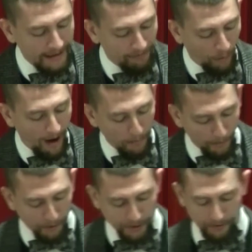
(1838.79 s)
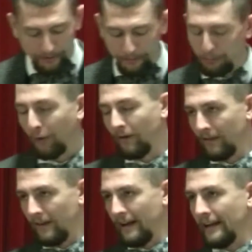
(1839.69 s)
for our personal prayer
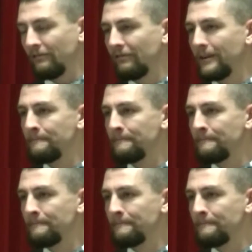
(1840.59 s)
life.